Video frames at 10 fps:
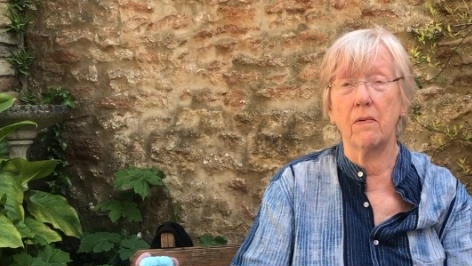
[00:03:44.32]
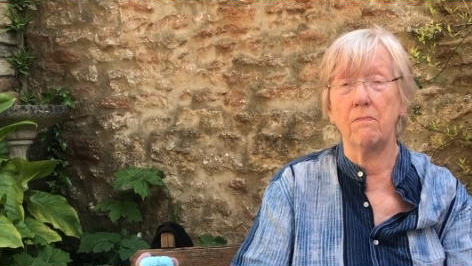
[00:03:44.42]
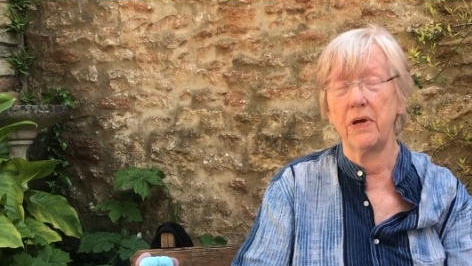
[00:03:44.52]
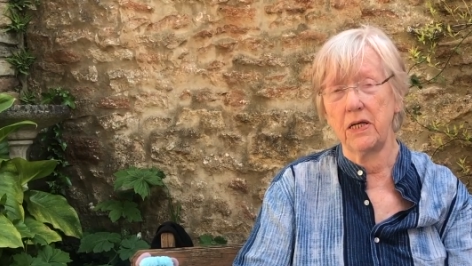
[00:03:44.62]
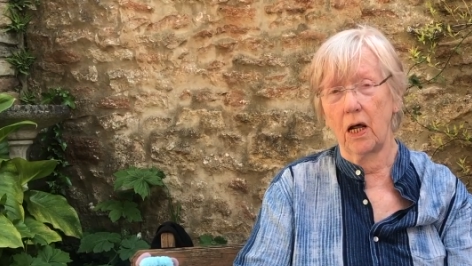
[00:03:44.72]

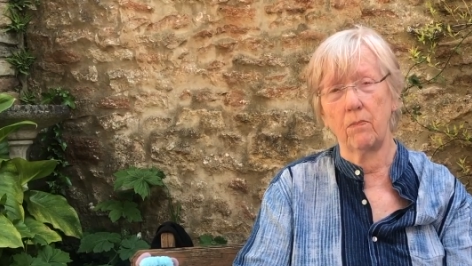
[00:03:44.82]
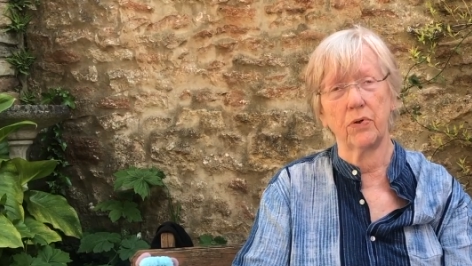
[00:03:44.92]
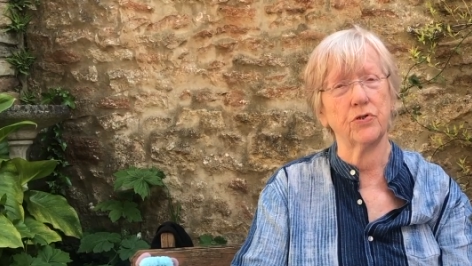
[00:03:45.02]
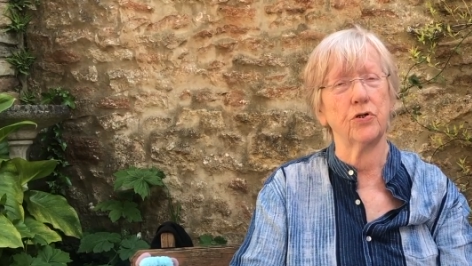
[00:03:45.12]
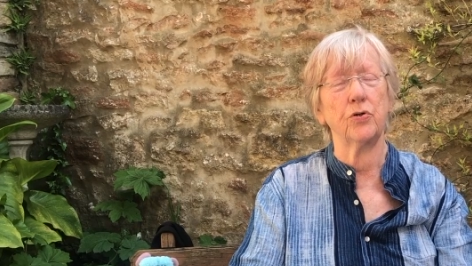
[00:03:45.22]
B number
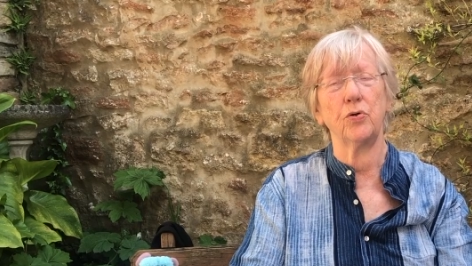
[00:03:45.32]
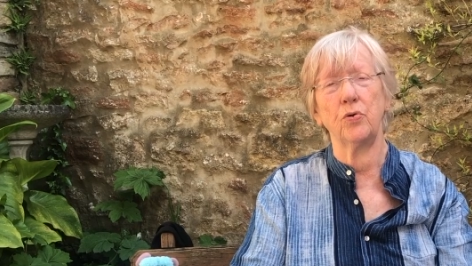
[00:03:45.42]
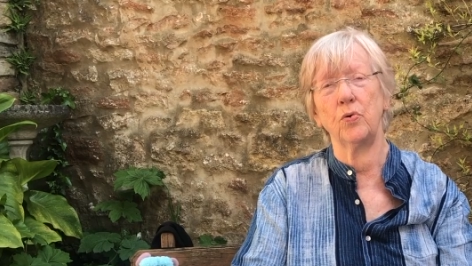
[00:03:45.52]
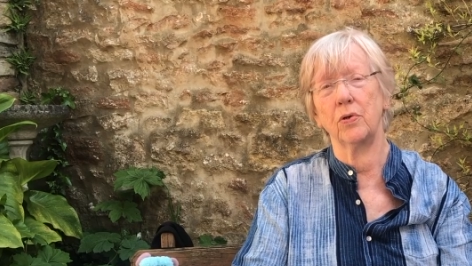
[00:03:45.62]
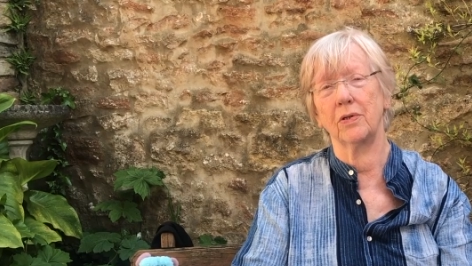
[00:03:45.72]

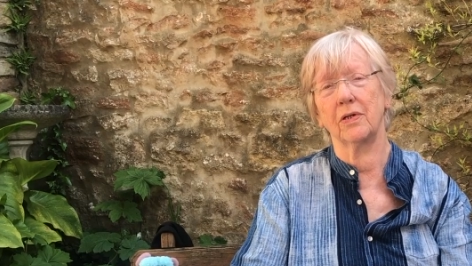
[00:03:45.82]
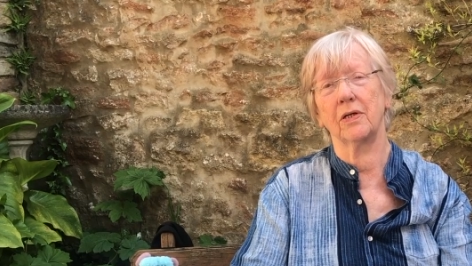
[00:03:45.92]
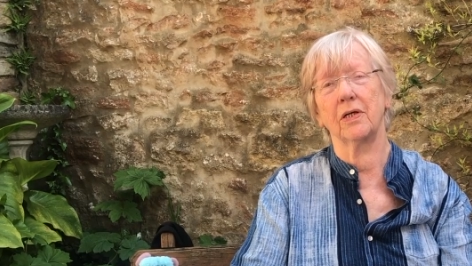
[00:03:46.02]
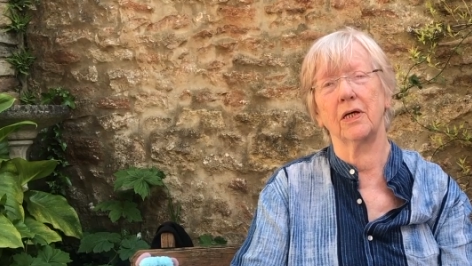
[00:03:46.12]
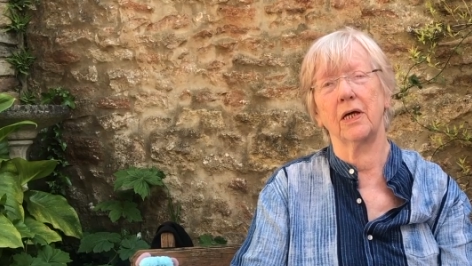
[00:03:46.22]
2
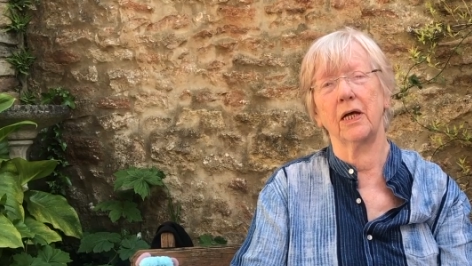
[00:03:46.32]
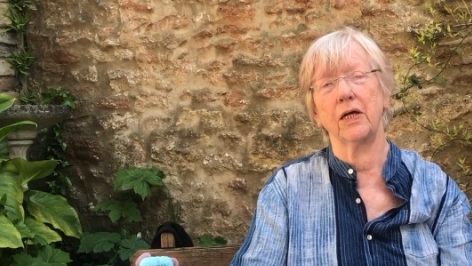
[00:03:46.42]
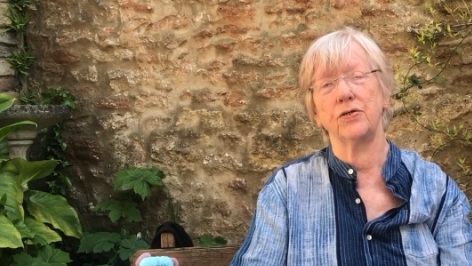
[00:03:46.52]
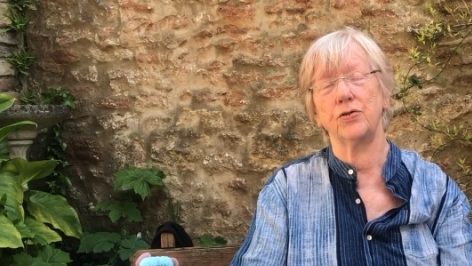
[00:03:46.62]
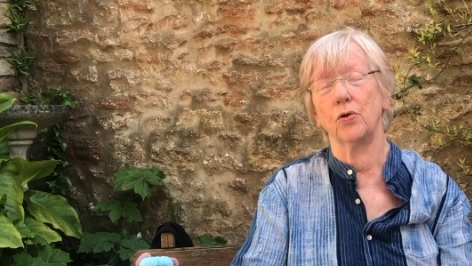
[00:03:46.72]

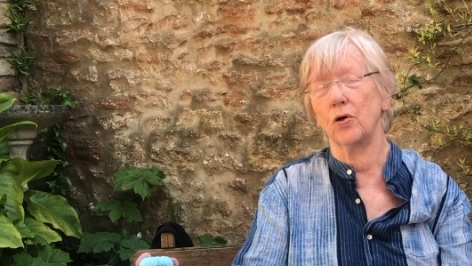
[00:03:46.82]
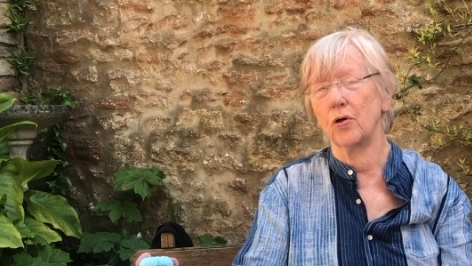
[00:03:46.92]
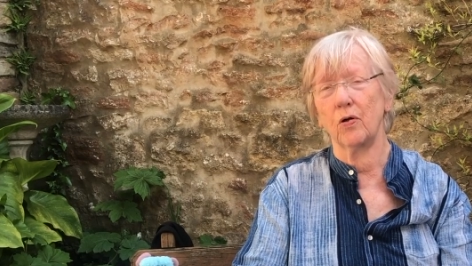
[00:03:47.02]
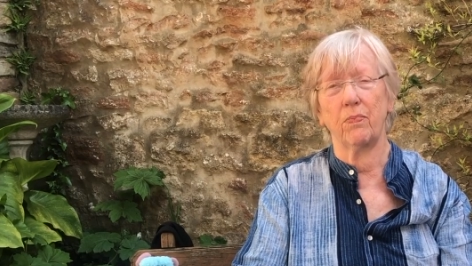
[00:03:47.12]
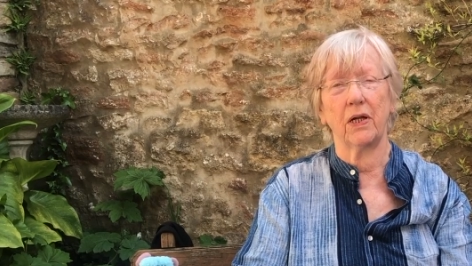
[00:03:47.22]
is
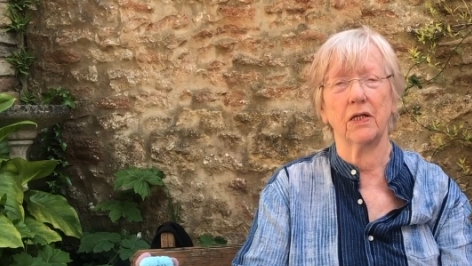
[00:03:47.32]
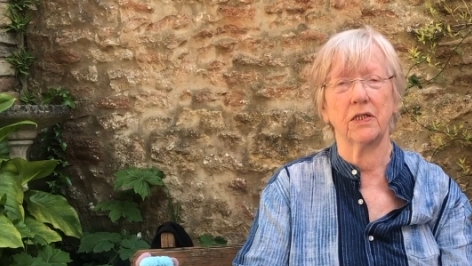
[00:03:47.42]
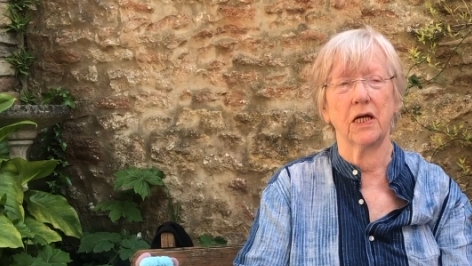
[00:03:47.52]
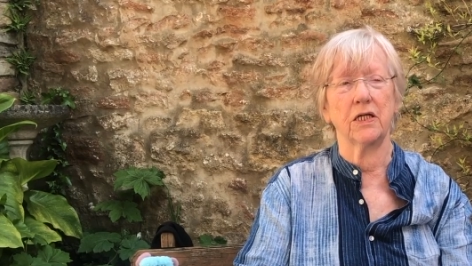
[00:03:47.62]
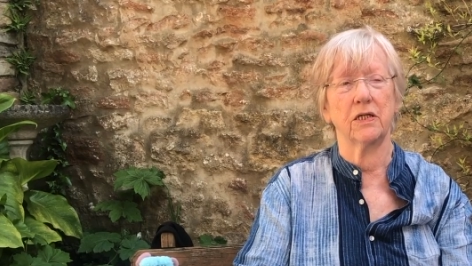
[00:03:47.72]
your
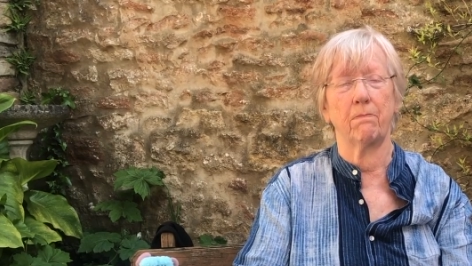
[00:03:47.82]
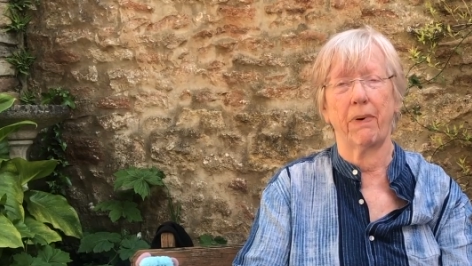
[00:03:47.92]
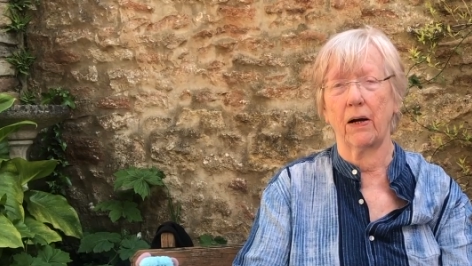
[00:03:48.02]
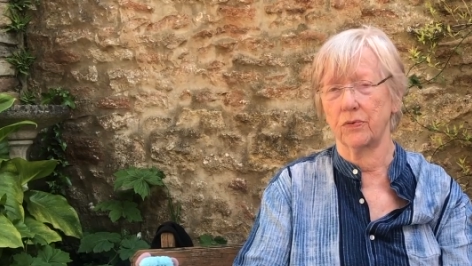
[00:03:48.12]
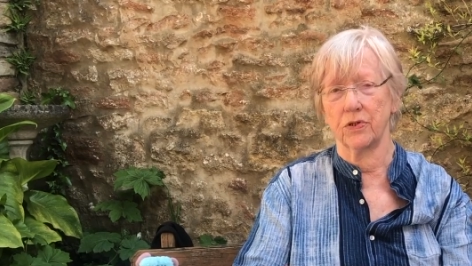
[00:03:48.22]
ability to
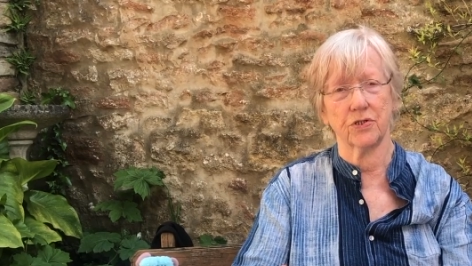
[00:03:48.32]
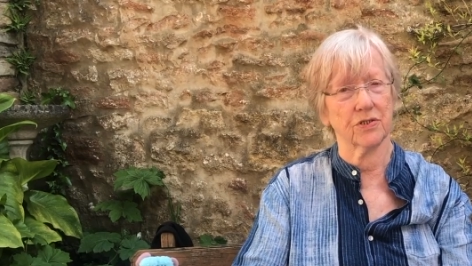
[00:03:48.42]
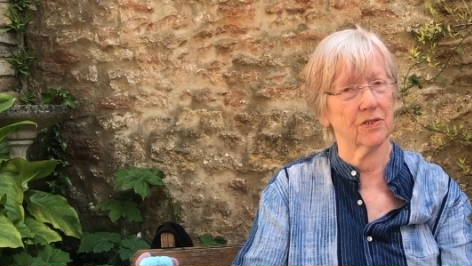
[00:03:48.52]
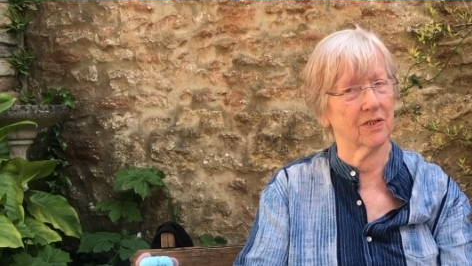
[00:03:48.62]
bounce.